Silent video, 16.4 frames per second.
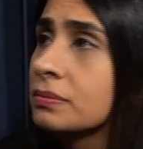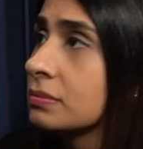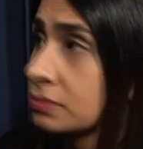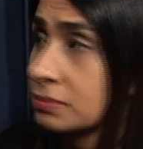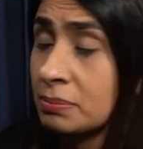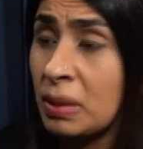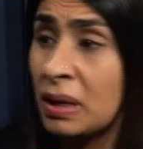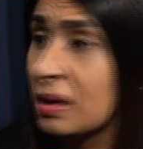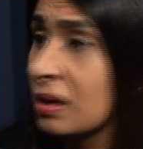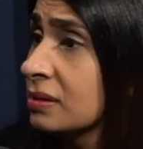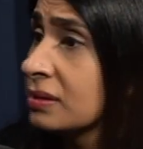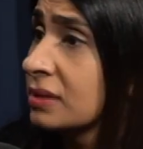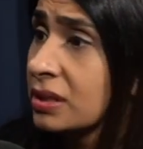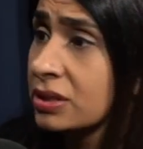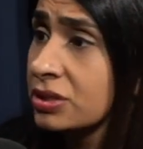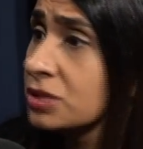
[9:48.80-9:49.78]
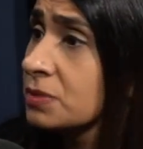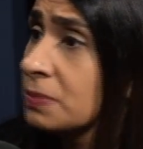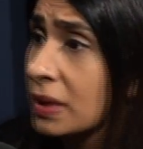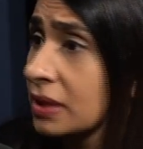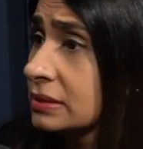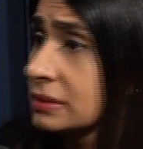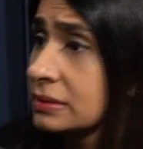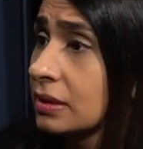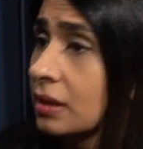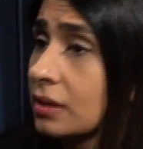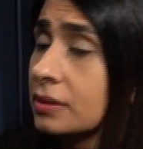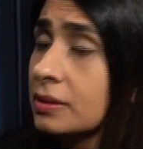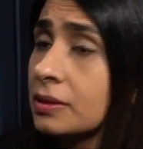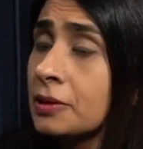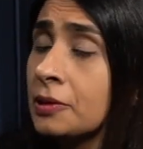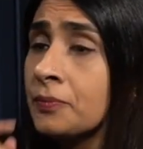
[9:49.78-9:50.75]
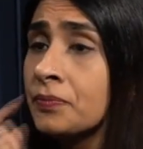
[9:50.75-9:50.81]
Bangladesh, Pakistan.
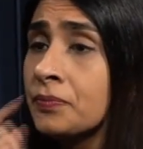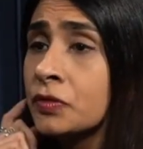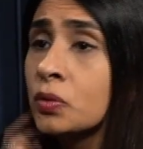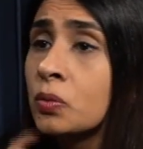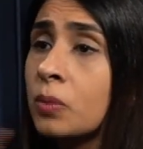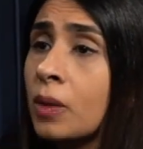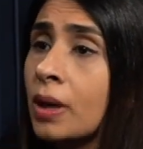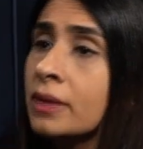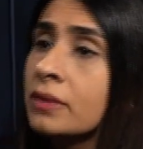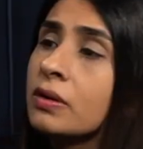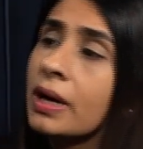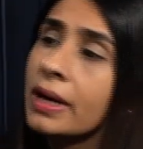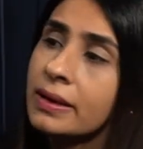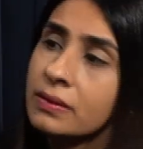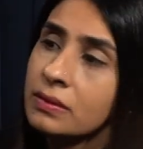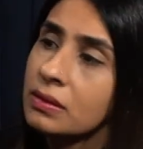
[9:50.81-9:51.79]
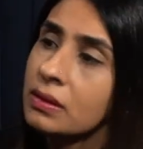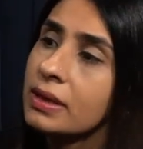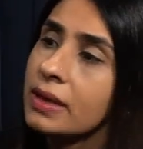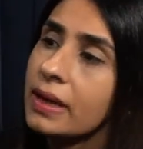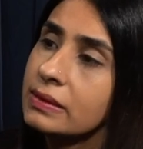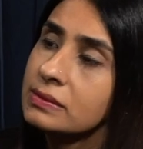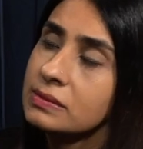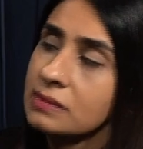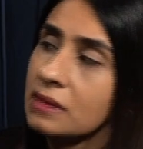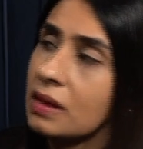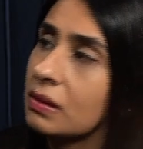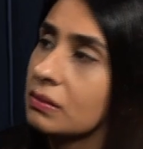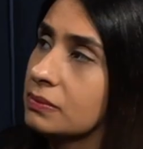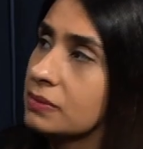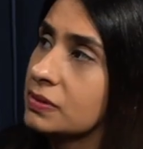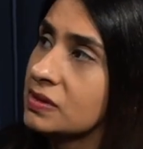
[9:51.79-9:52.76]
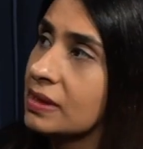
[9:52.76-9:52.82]
So one writer gets
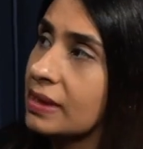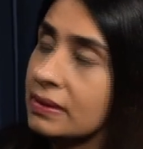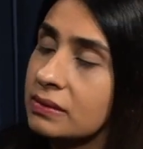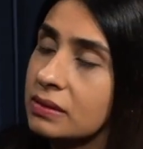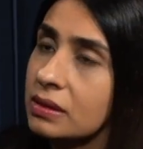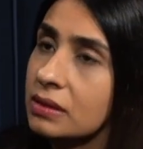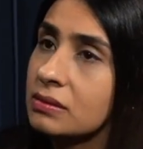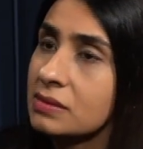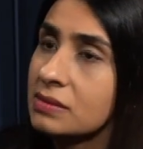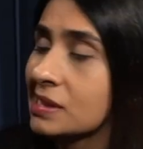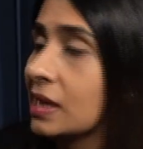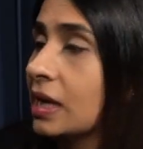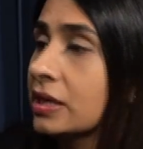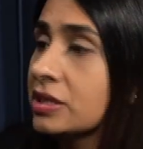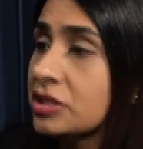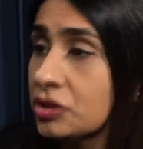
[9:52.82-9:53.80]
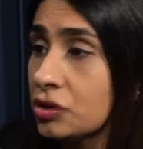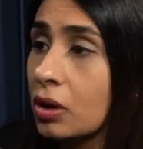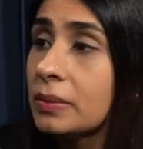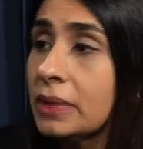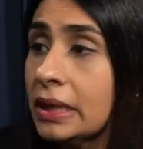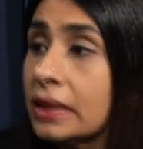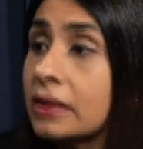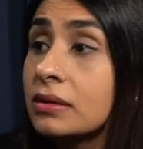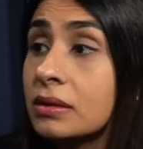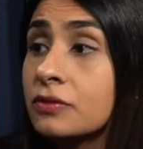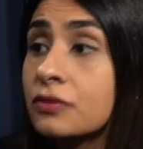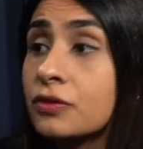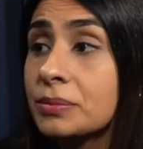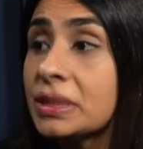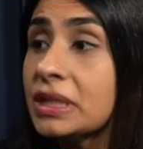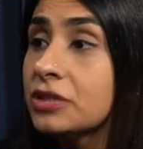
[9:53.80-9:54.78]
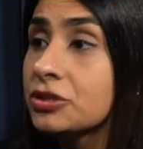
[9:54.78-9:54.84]
selected / nominated
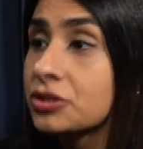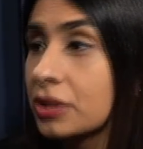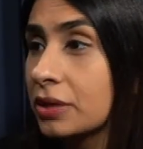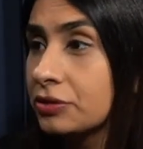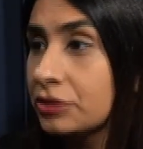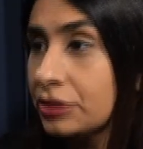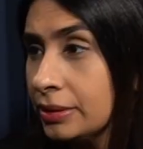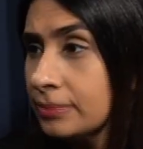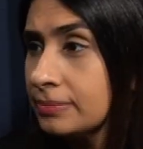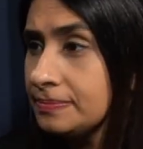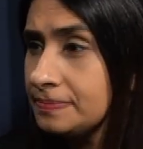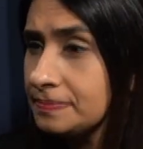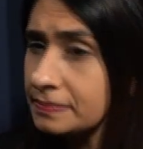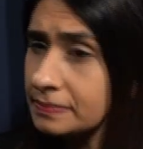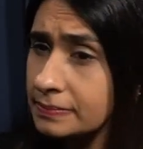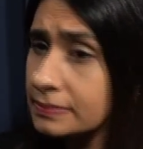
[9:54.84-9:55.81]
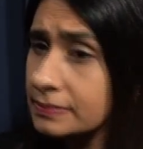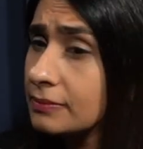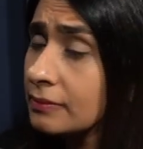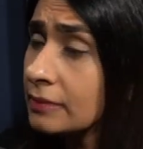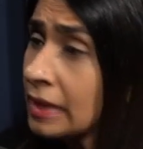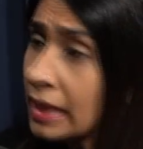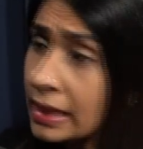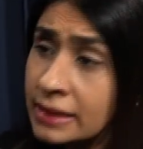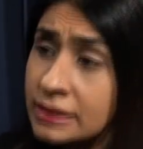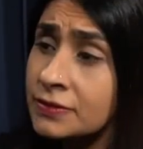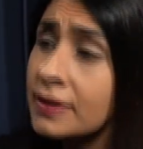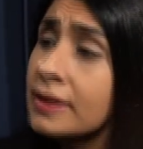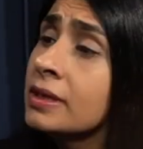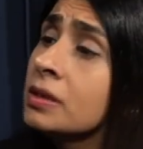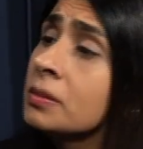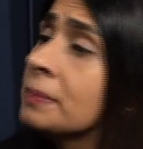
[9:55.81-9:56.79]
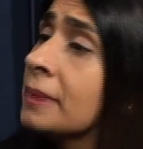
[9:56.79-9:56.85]
from each country, and it's very
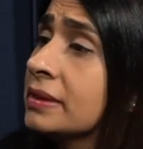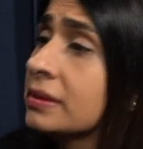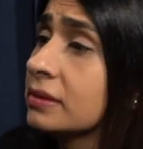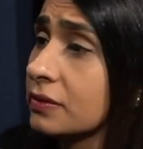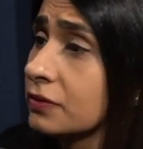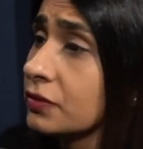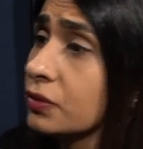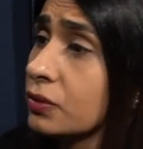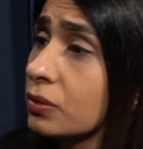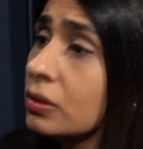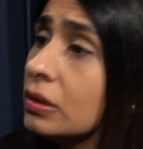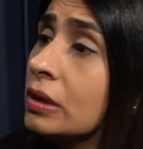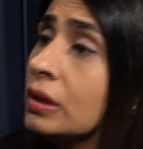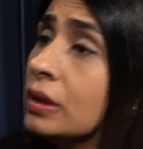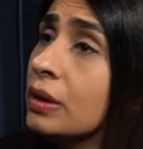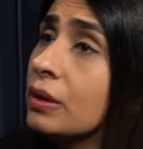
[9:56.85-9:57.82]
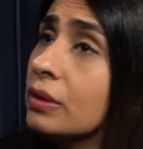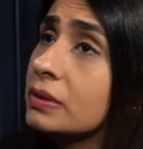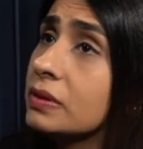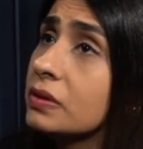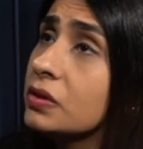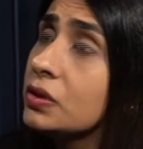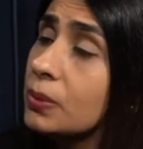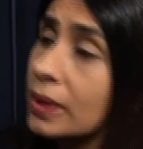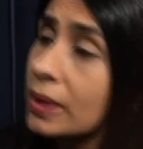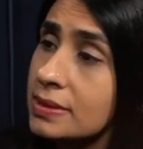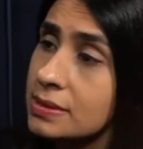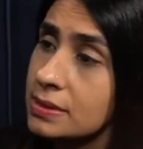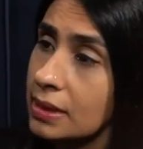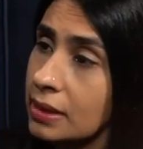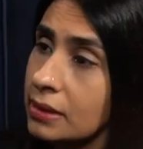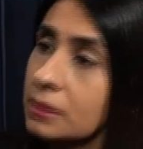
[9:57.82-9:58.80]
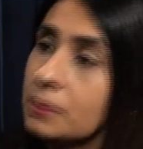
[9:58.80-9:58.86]
competitive. So the US
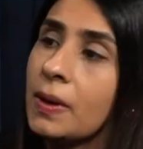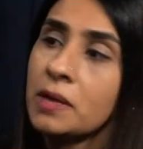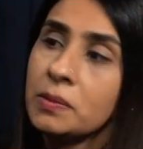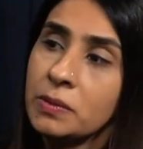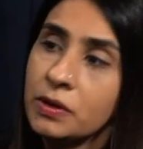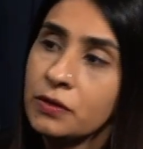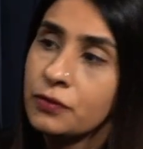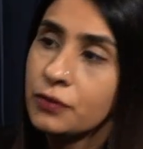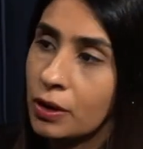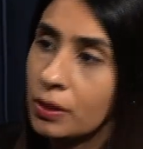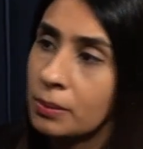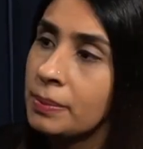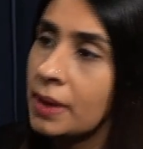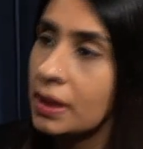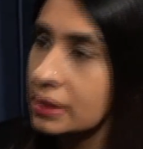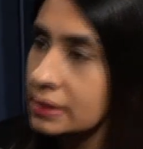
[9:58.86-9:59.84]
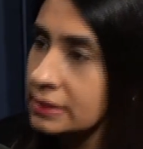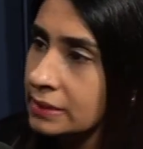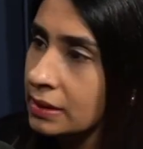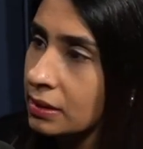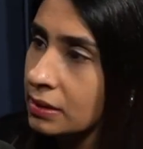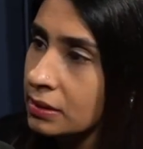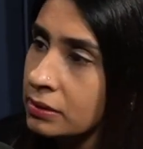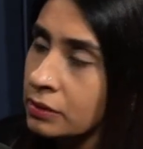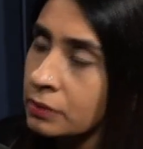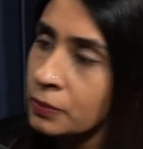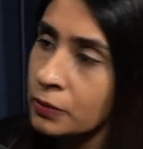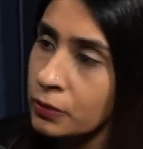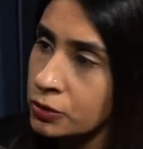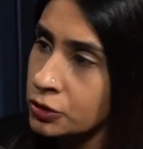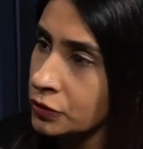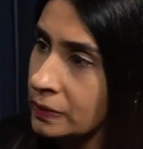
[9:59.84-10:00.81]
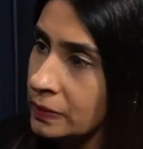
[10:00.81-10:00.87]
State Department from Pakistan
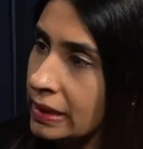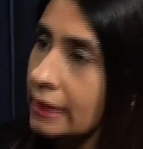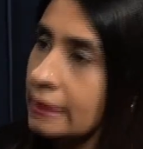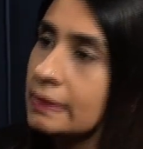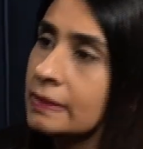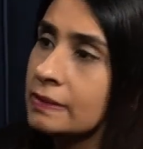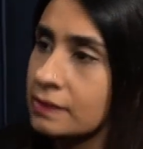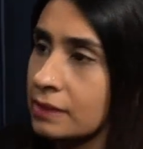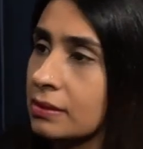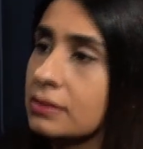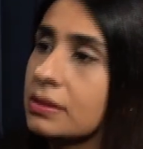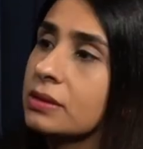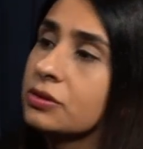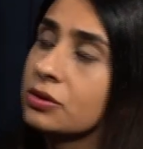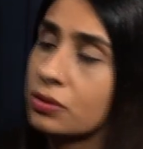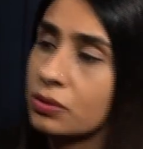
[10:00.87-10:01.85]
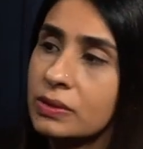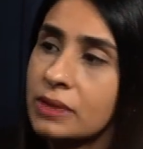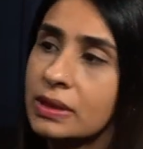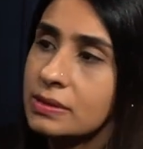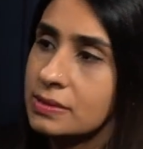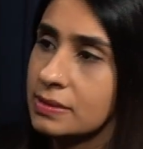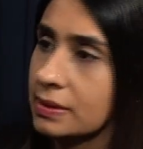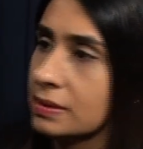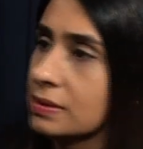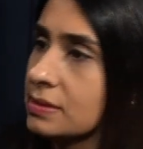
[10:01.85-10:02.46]
approached me and they said that, there's this